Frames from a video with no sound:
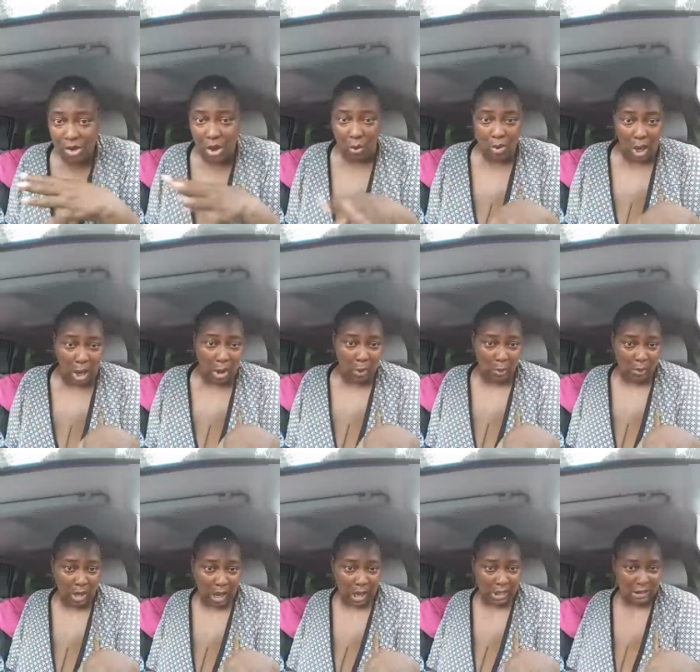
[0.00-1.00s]
So y'all
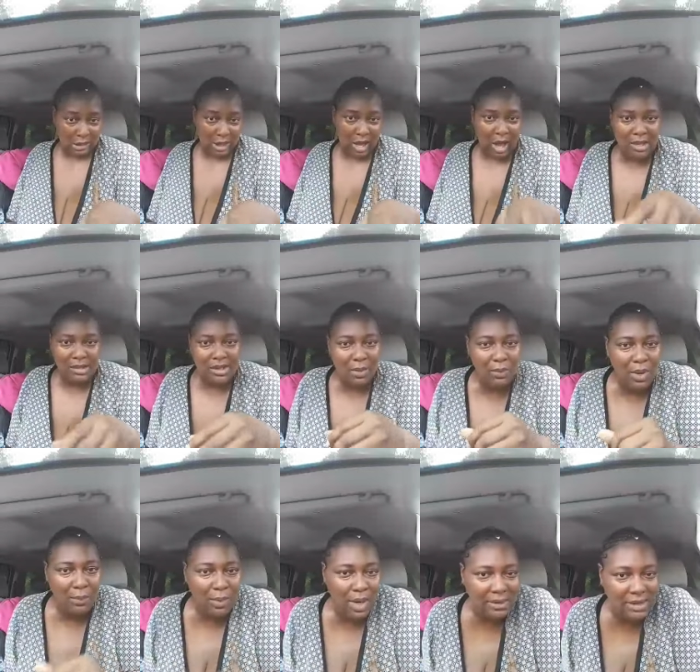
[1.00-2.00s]
don't like, I said,
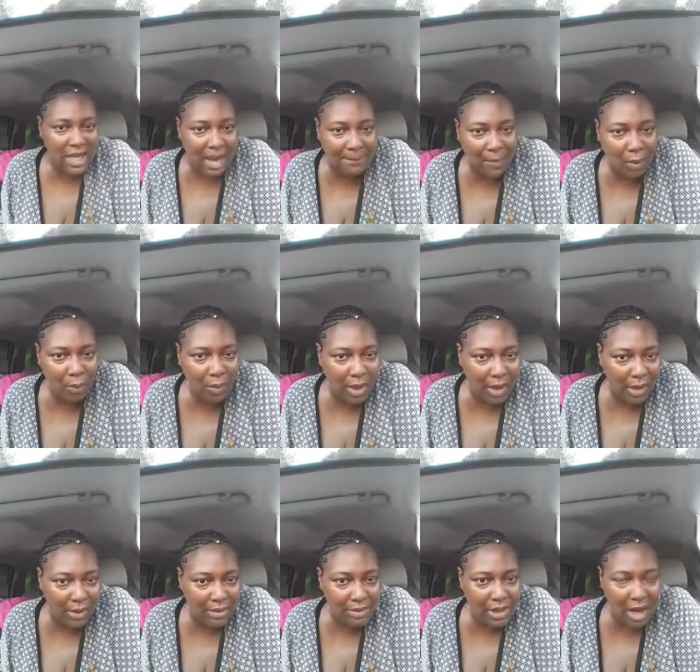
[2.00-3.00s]
well, what type of
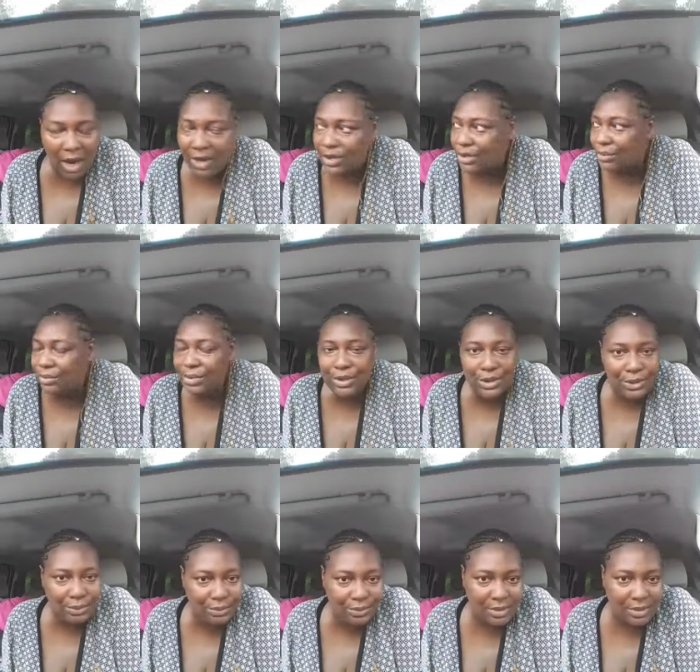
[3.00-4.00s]
words are you
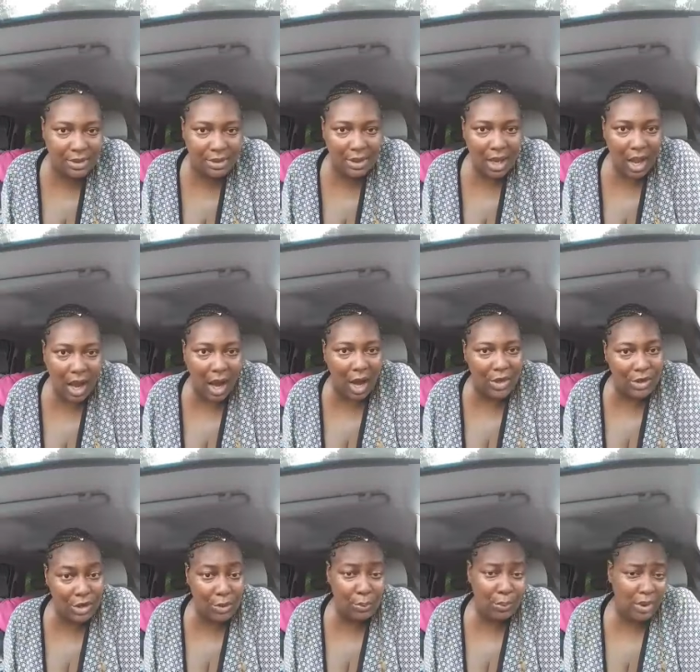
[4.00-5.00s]
using? Are
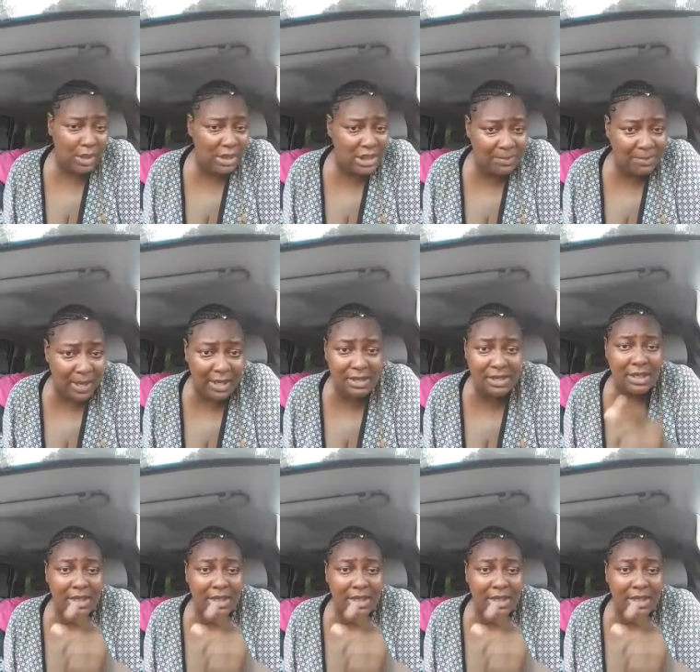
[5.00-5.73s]
you really speaking?